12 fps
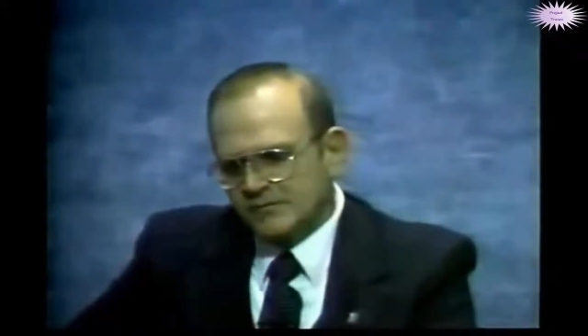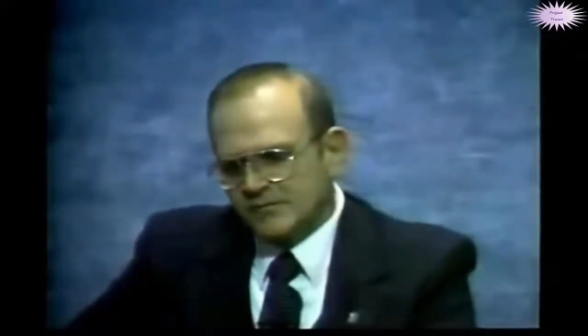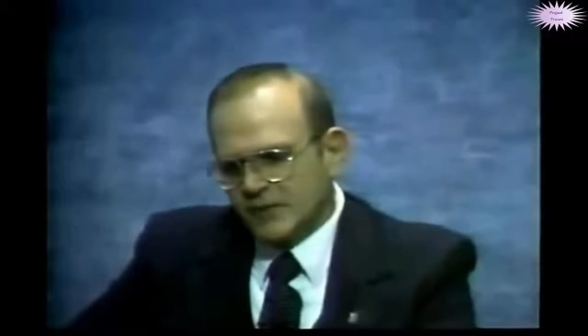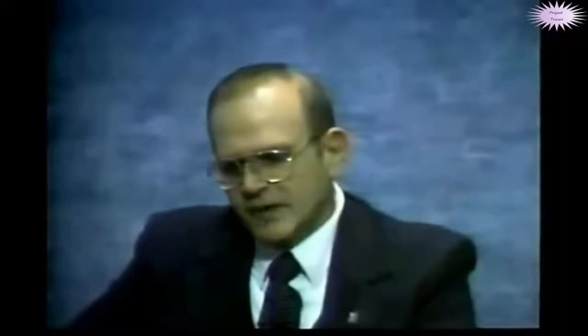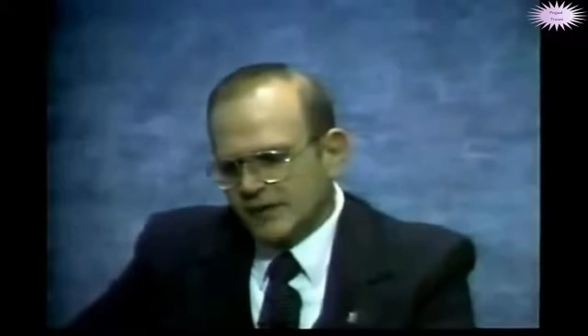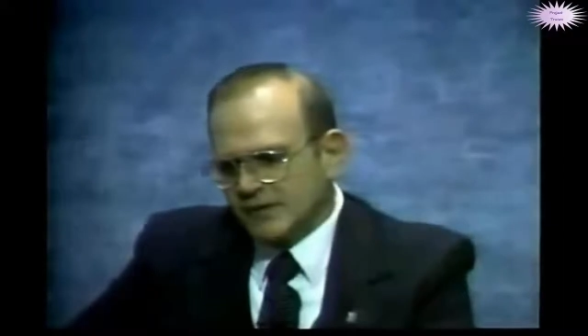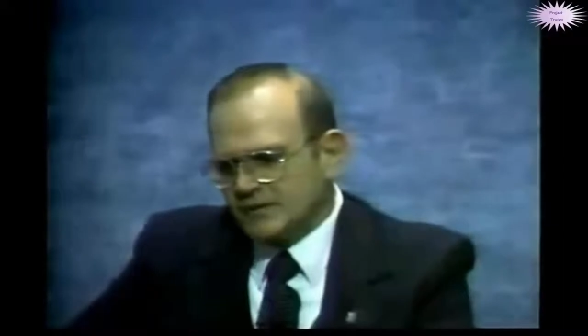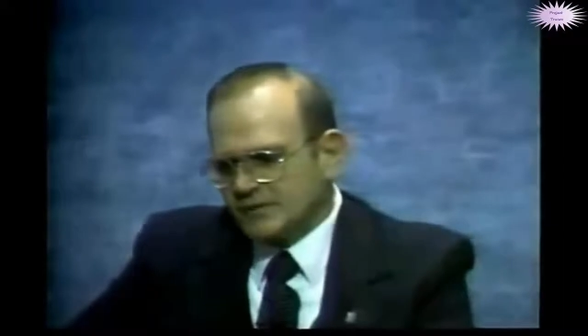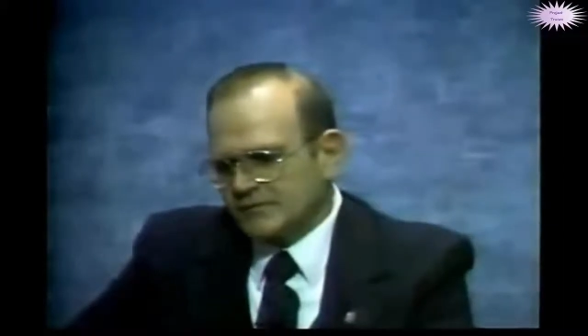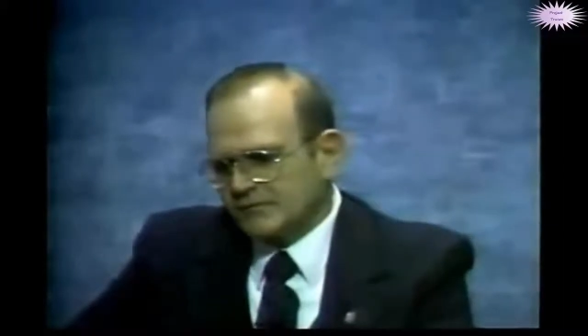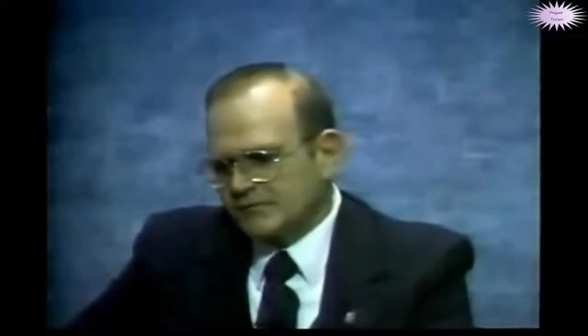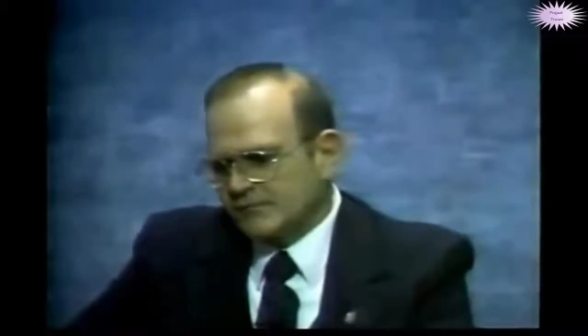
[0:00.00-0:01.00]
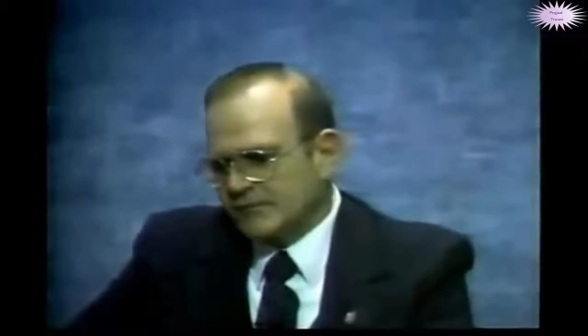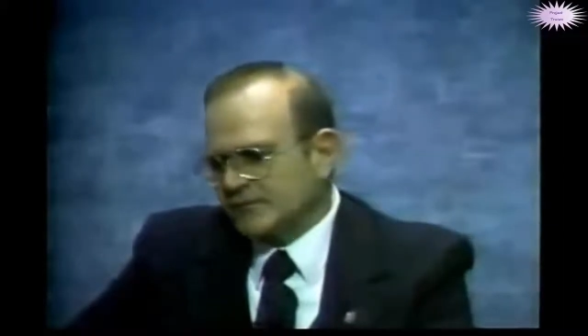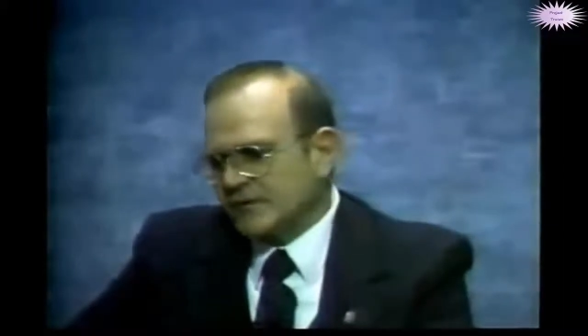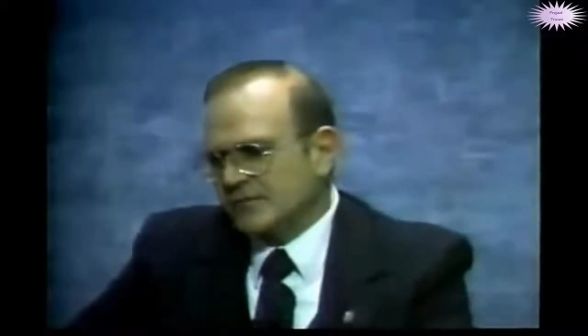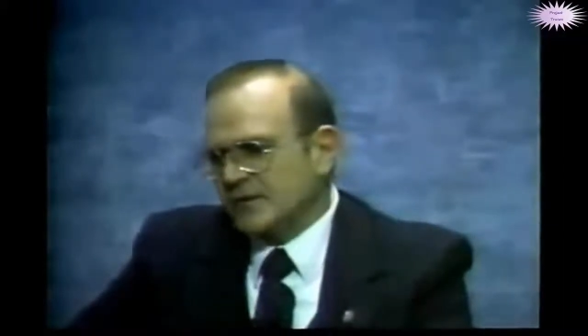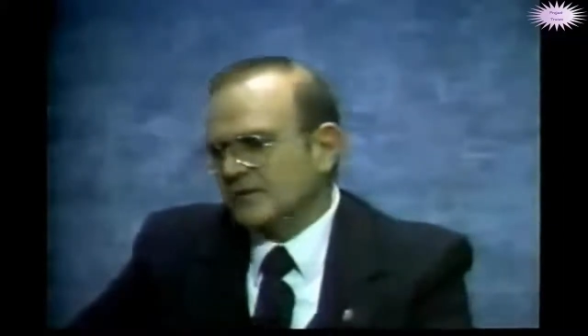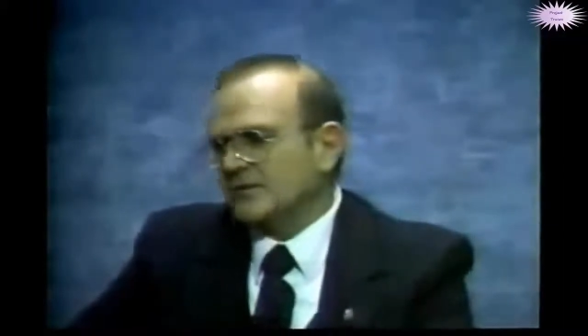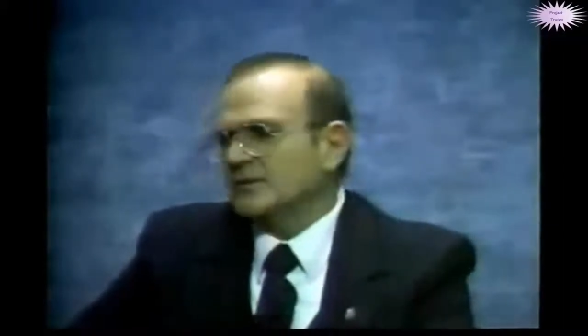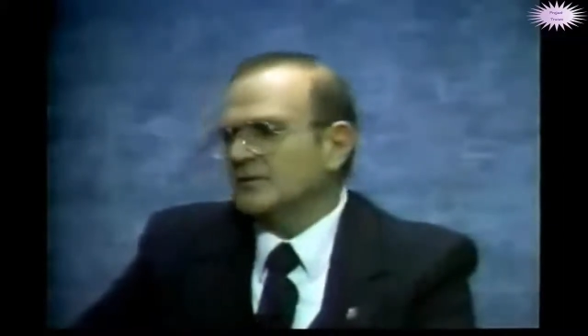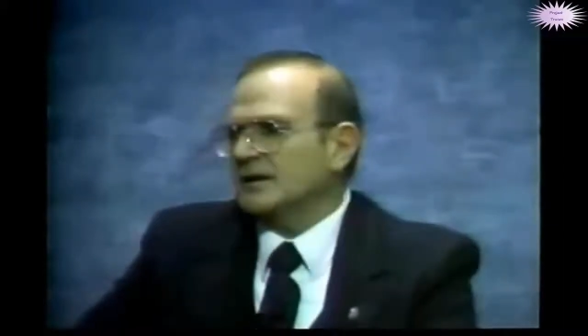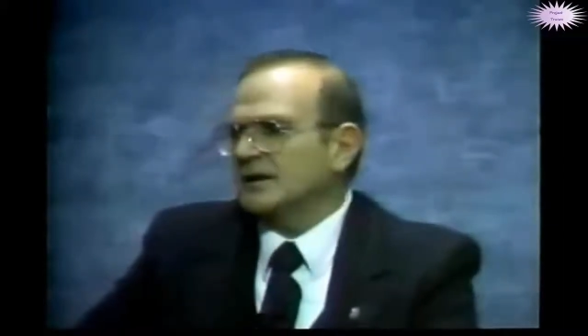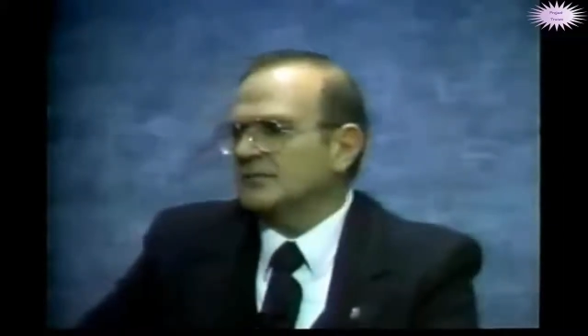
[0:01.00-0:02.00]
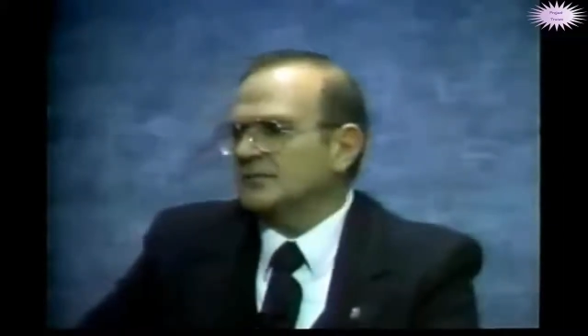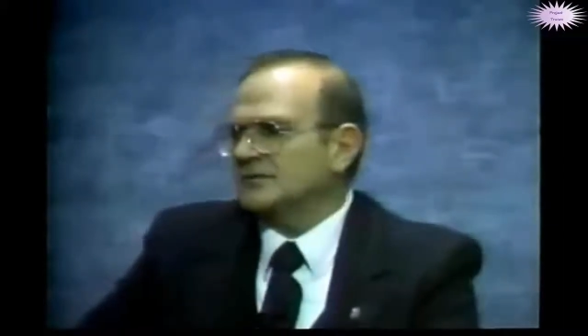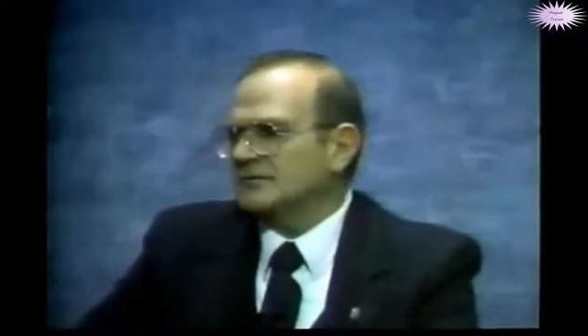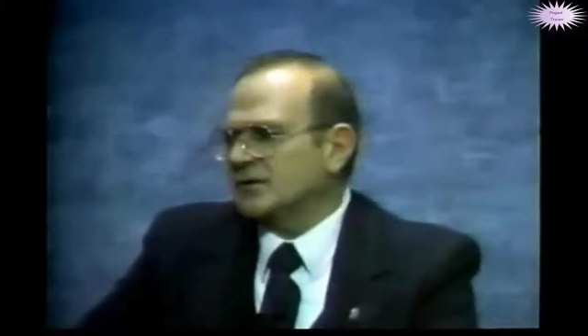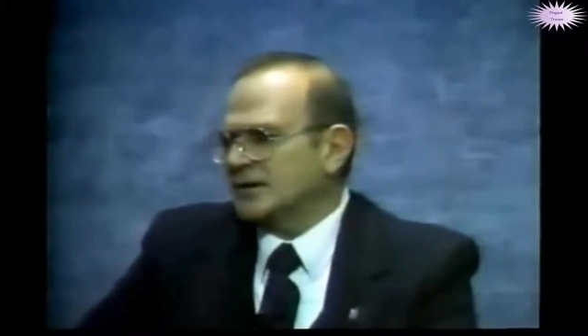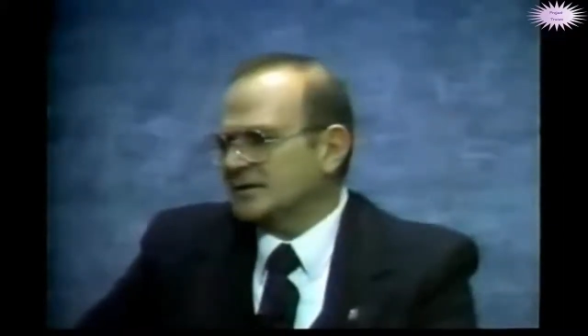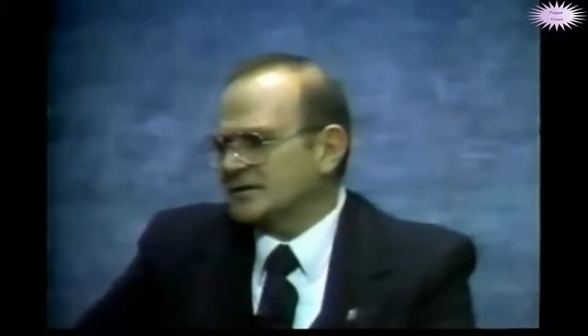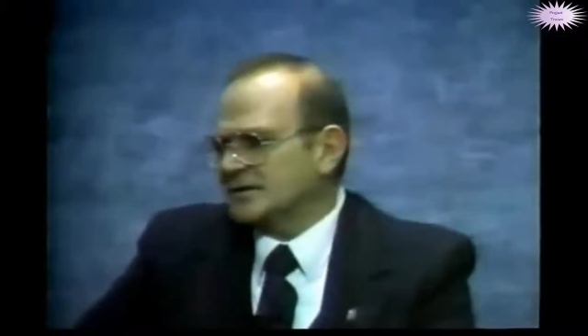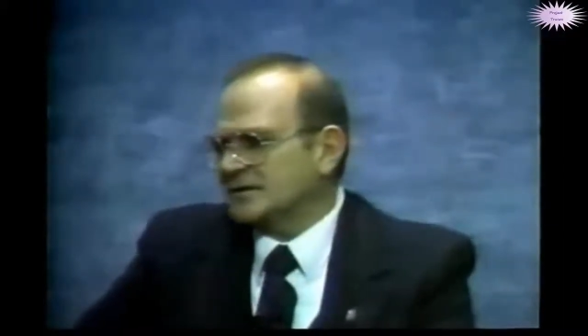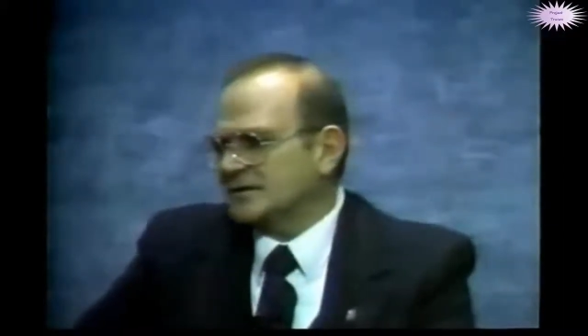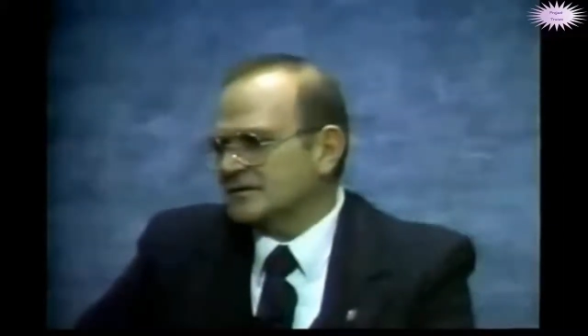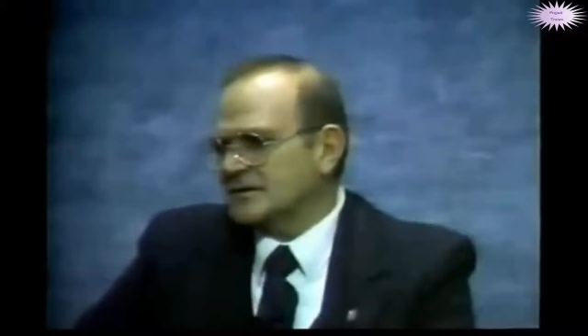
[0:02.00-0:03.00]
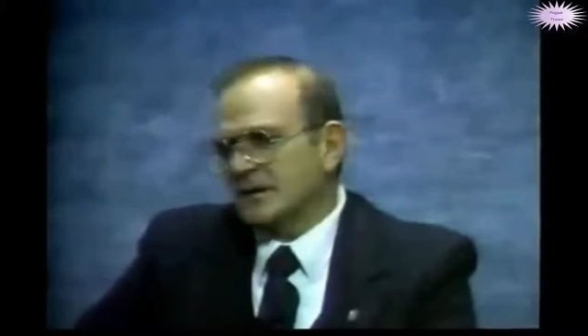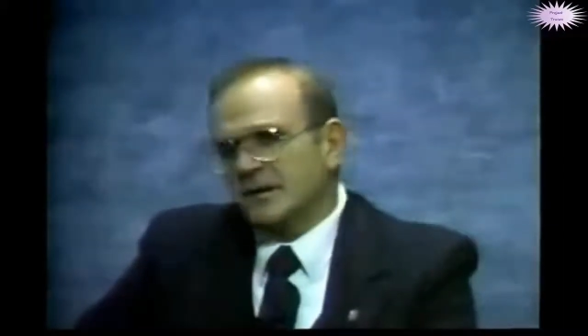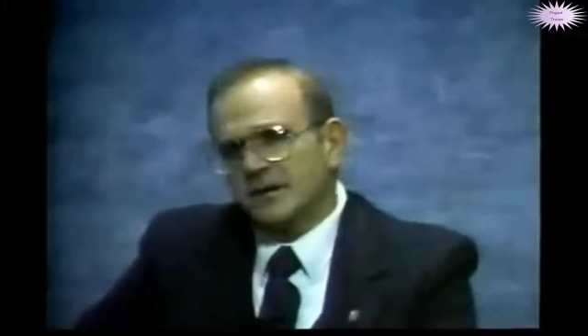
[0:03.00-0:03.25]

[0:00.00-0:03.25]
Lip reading: records, 51 thermocouples, for instance,